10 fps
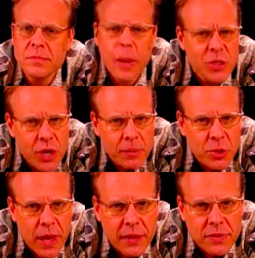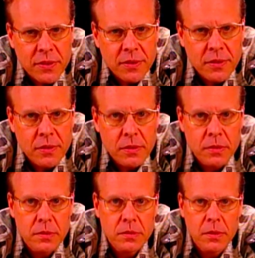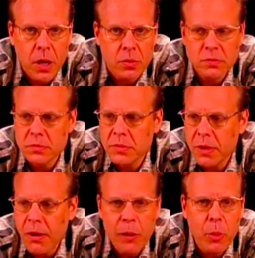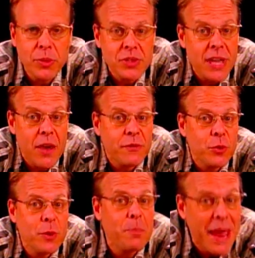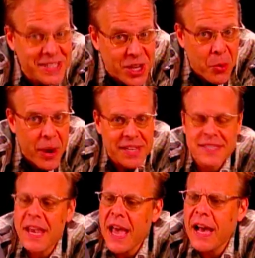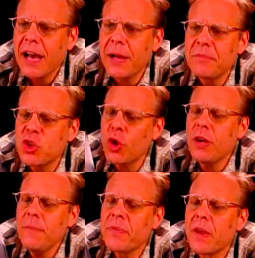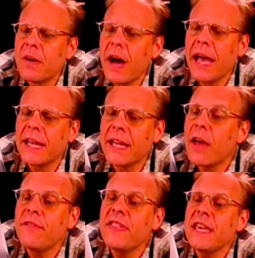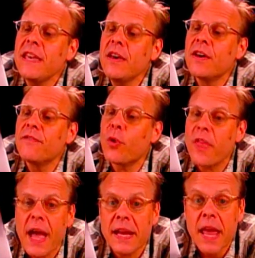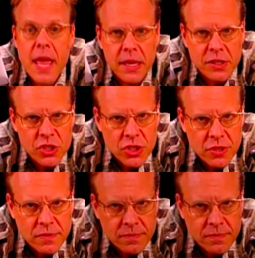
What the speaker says: How much time do you have? Oh, all right, well, we'll just count a few of the basic ways. Shun, I love thee for thine edge.